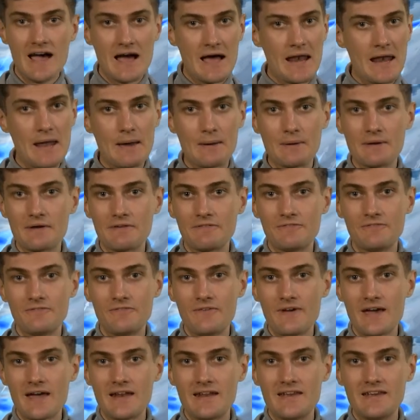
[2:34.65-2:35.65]
allowing a
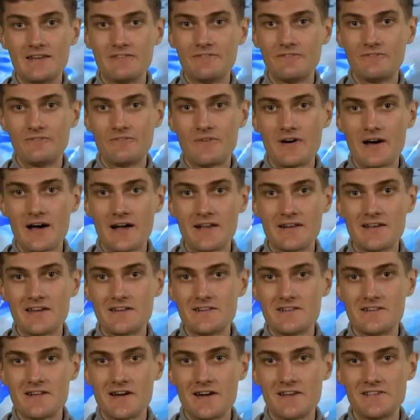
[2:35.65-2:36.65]
fairly fine
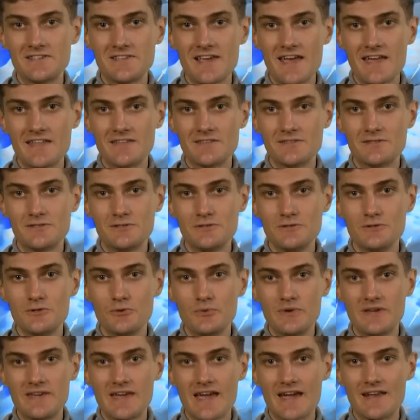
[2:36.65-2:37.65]
and nice end to the
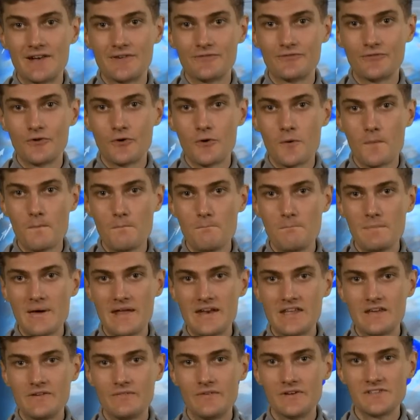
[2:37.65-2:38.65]
weekend for
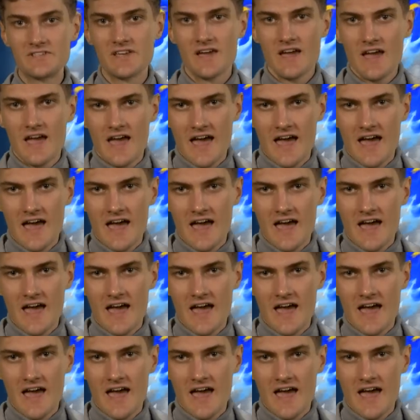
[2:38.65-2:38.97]
many of us.